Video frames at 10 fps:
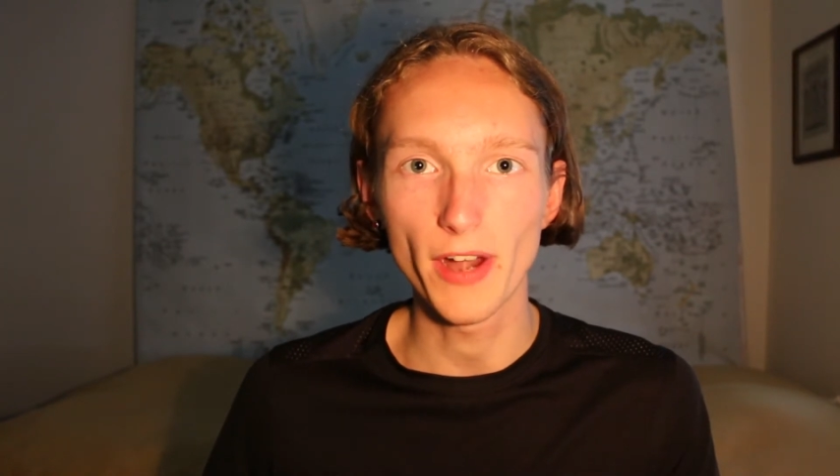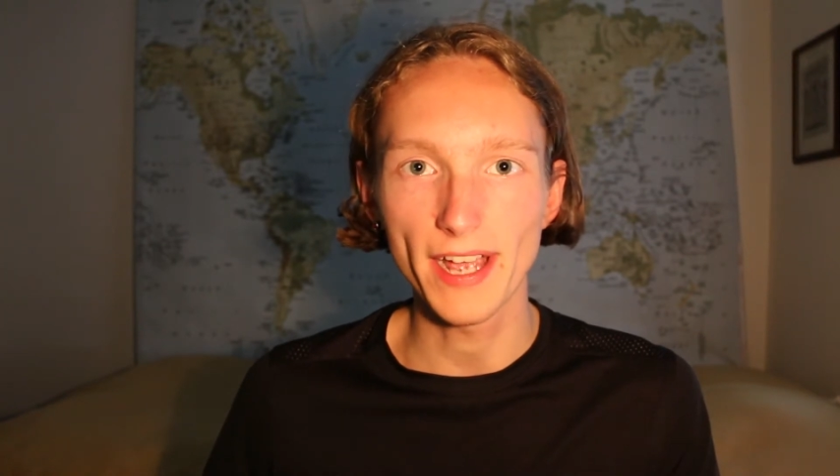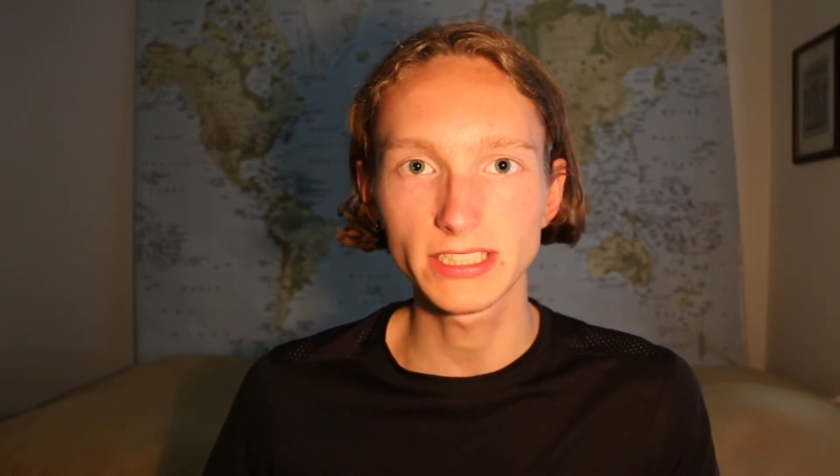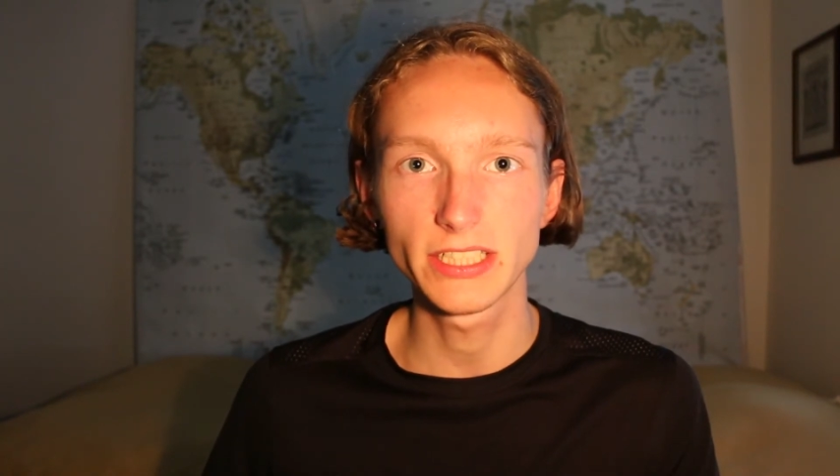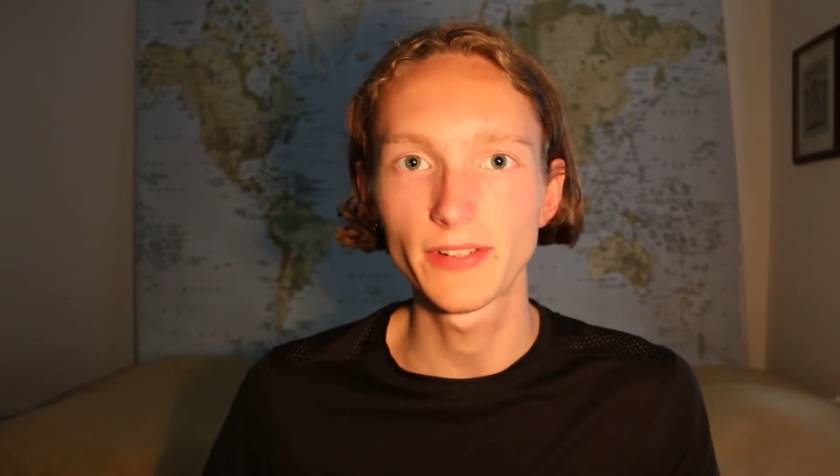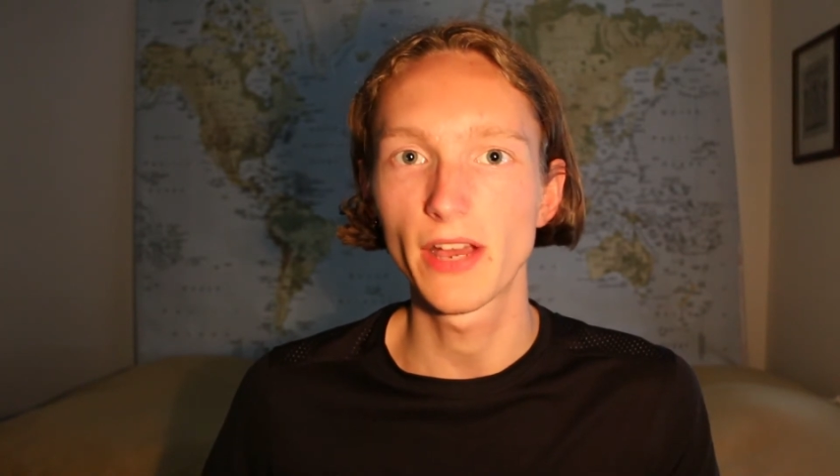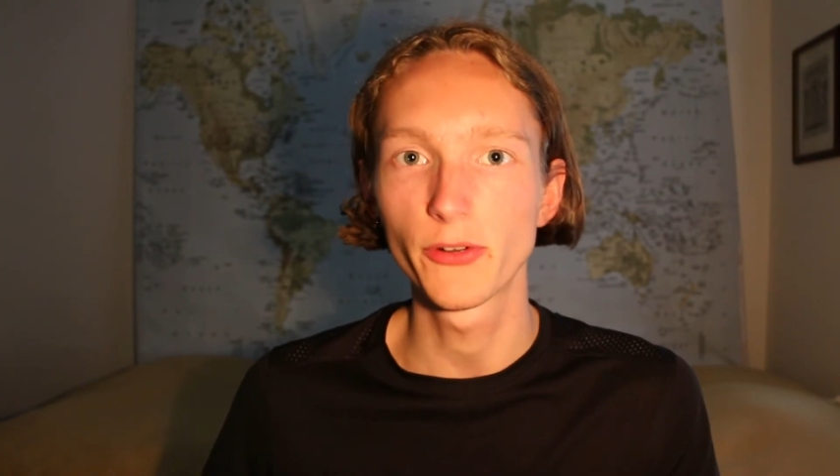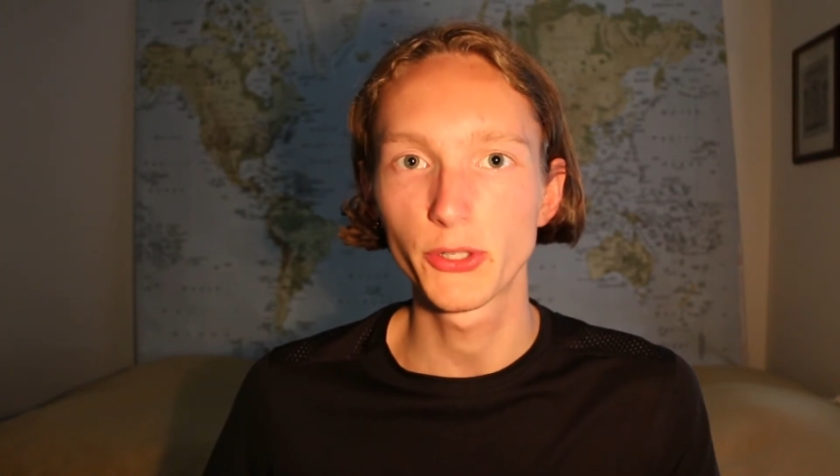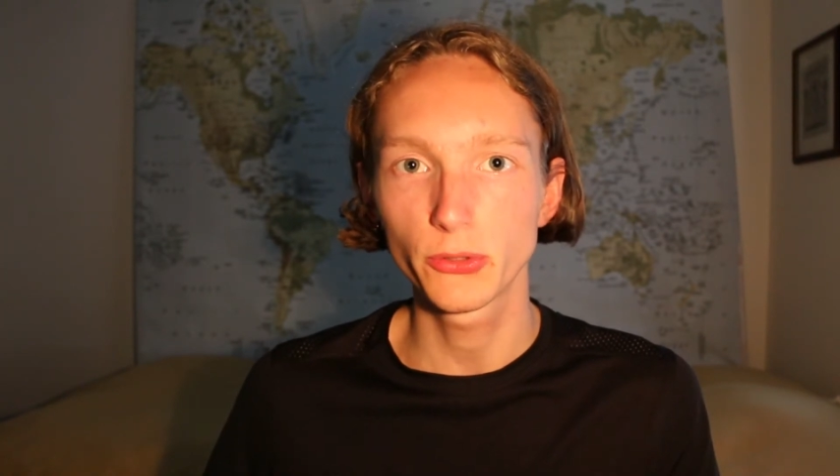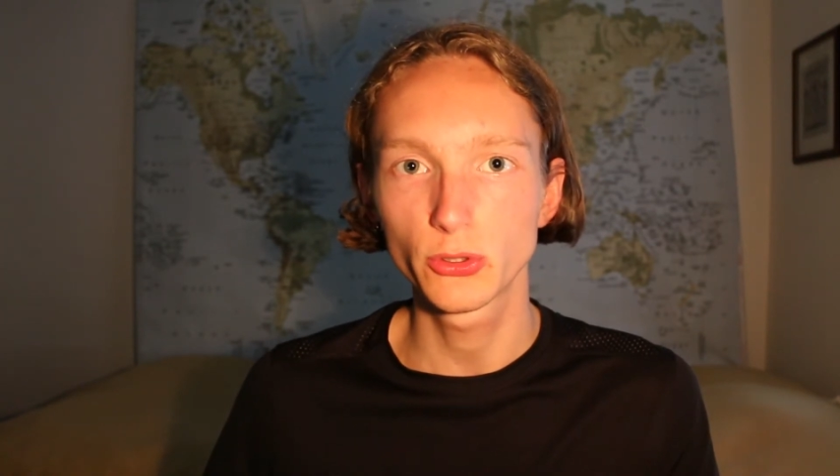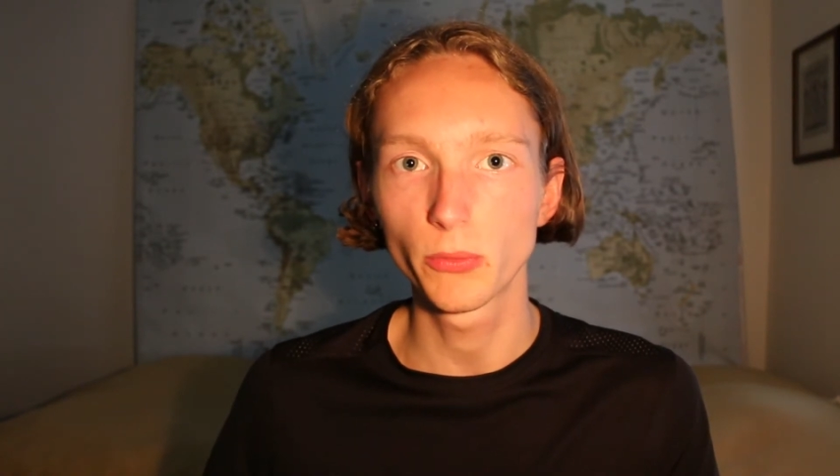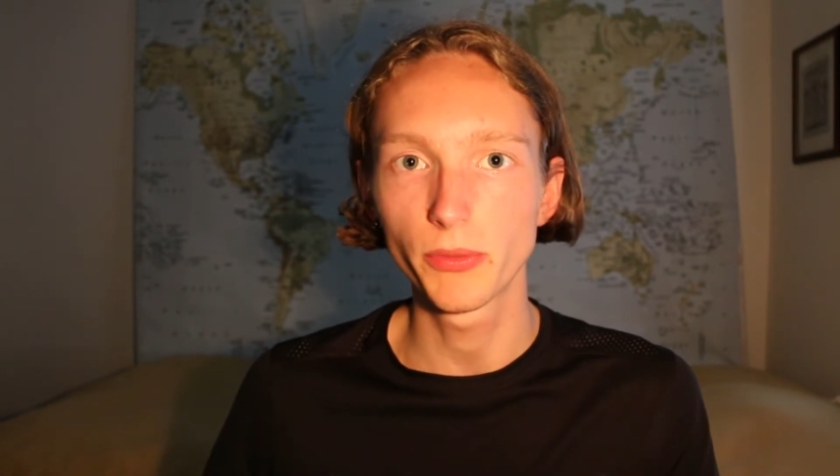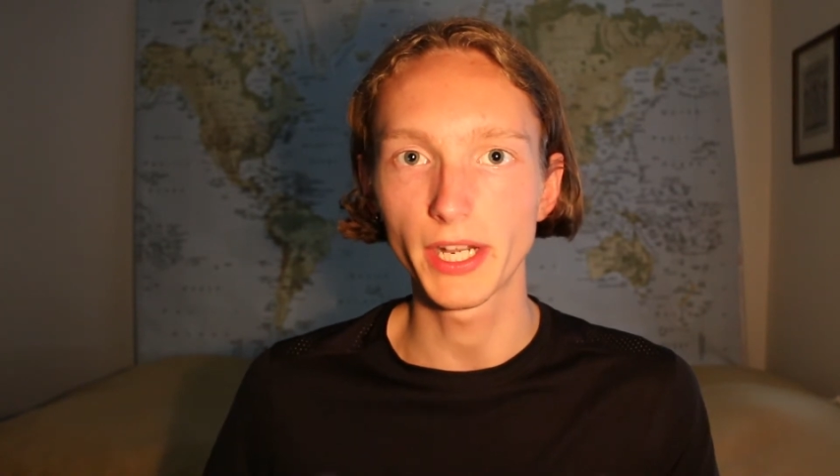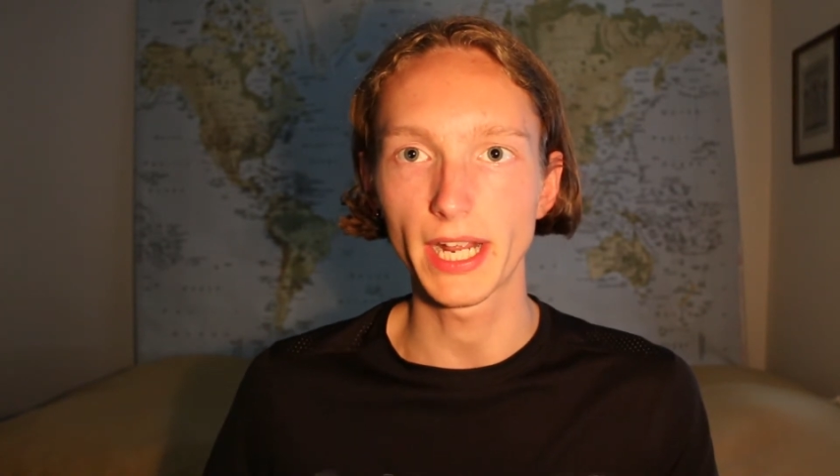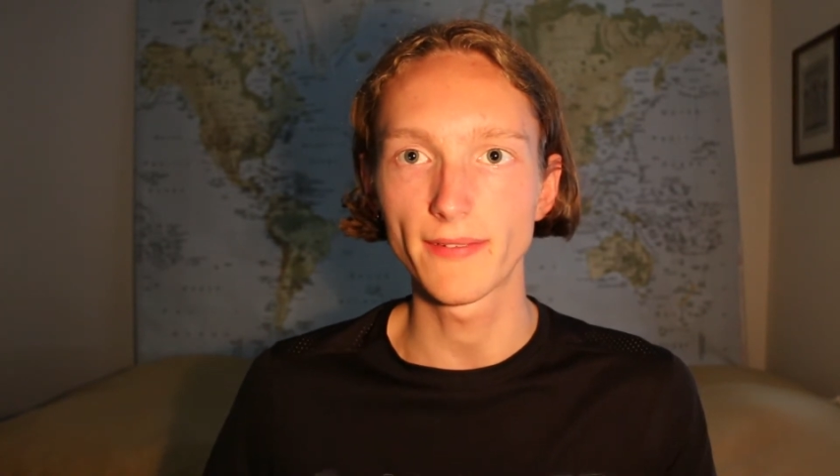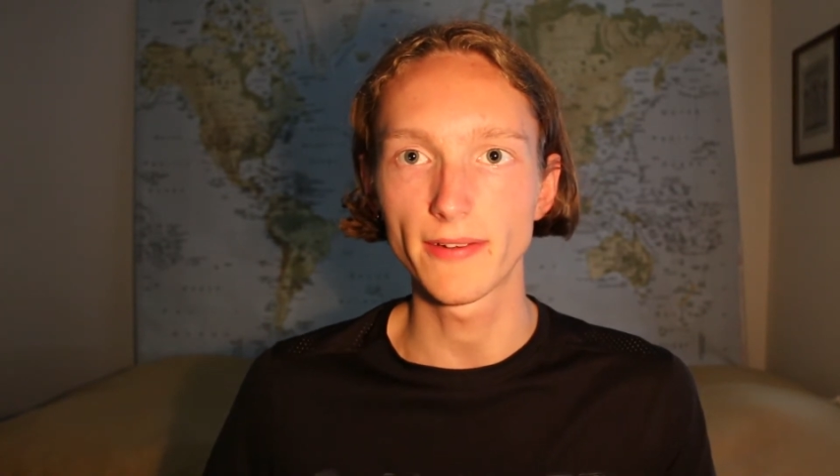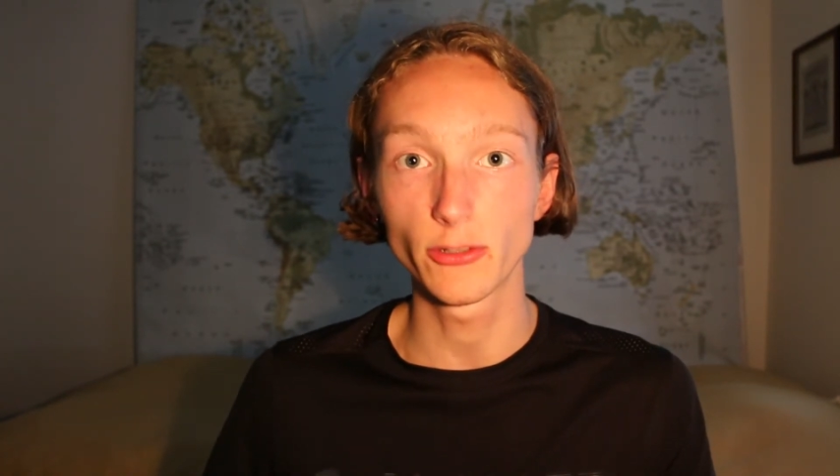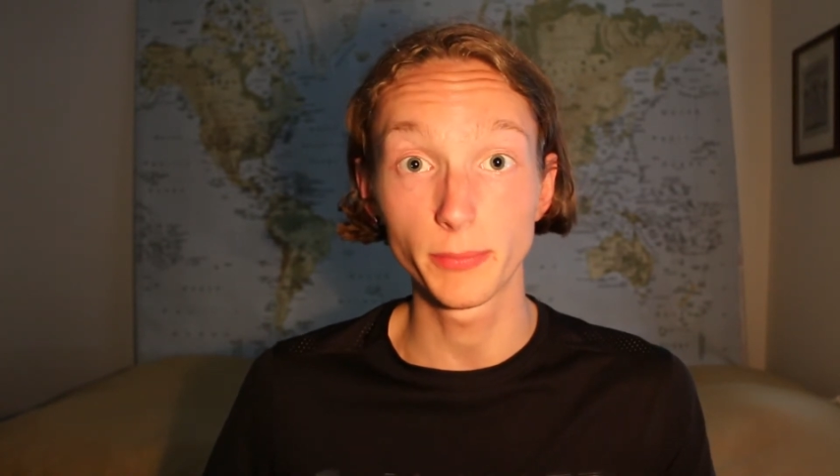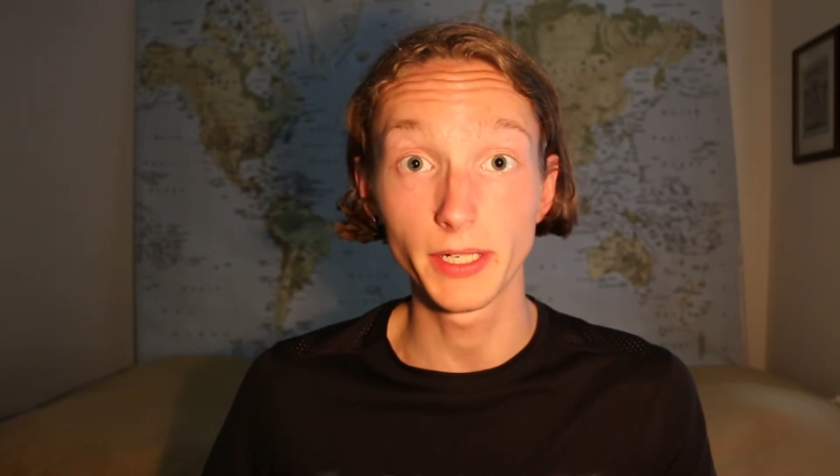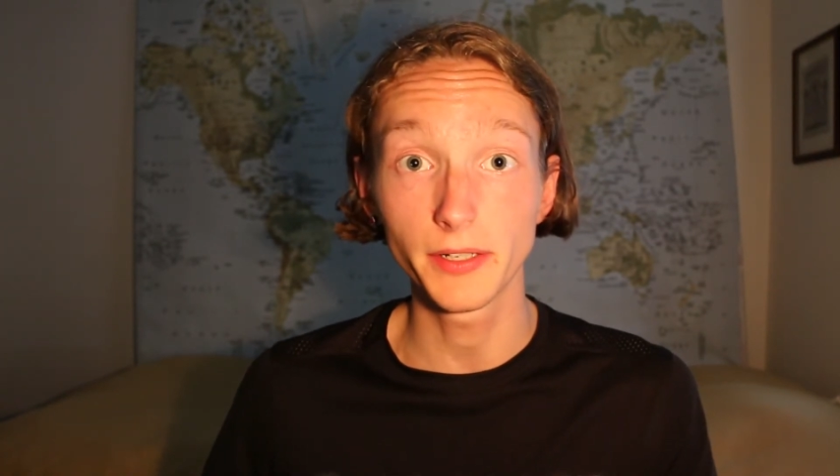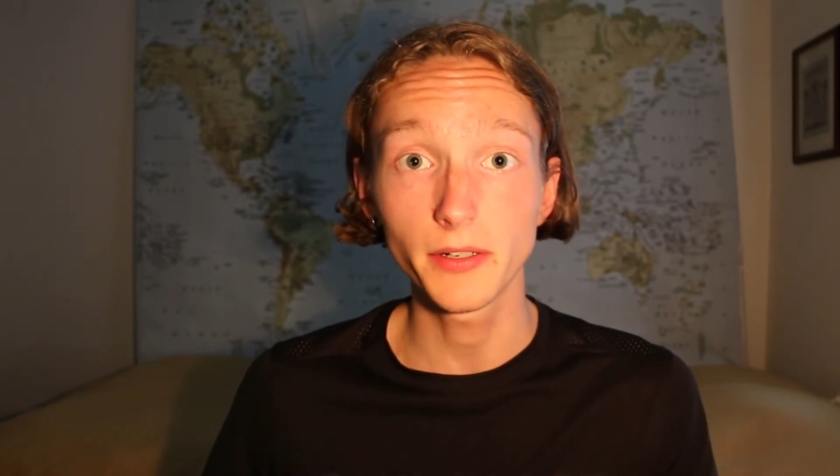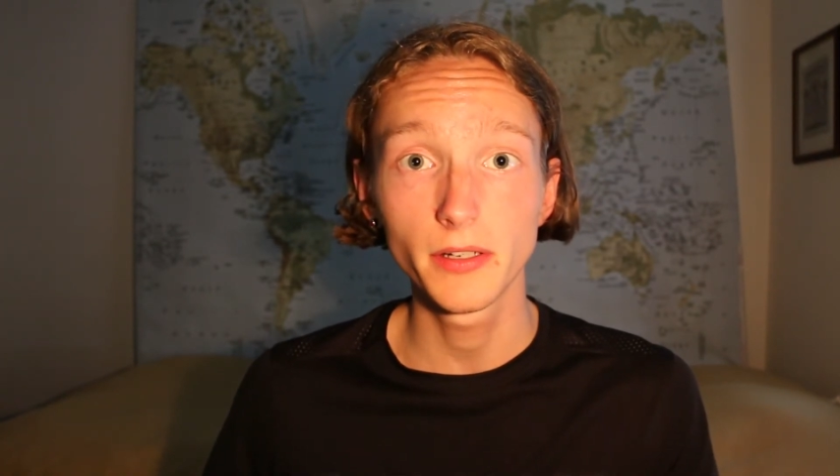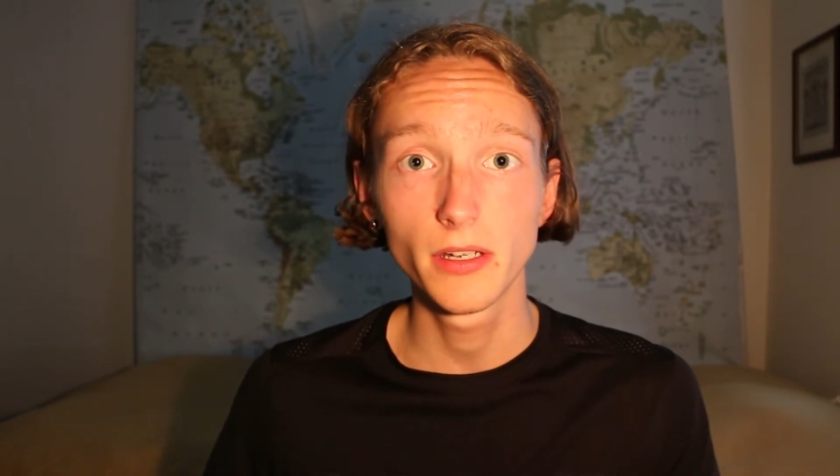active now on YouTube than I have ever been,